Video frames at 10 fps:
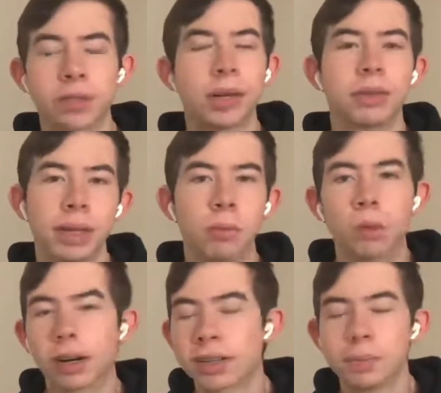Well, it
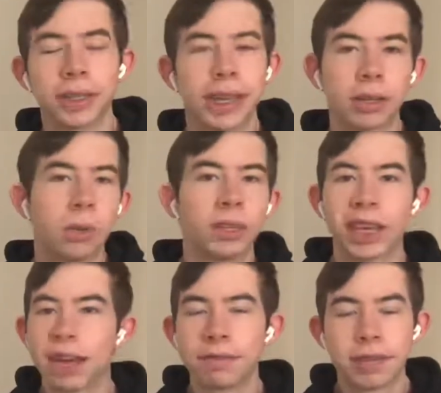works, but like only
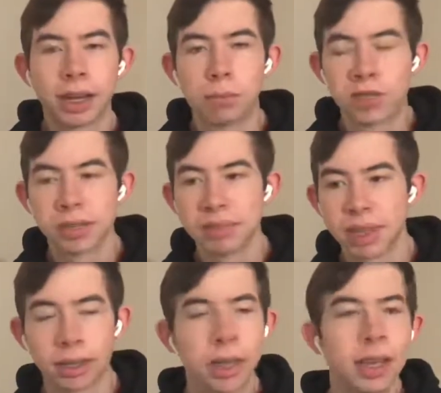half the time or something.
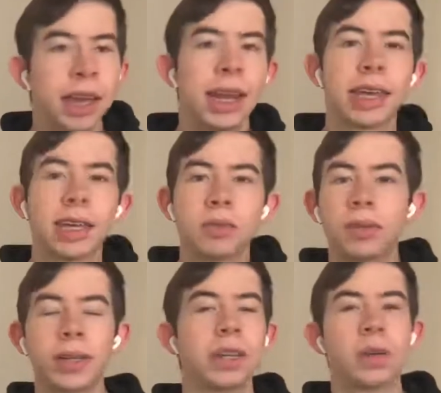And it gets
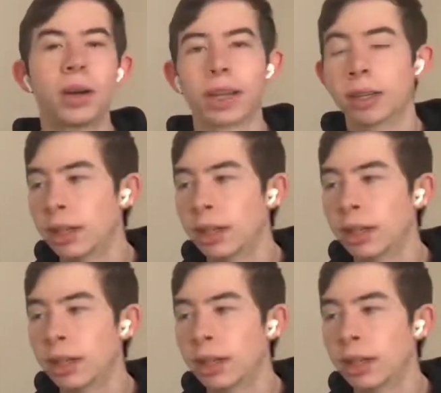really annoying.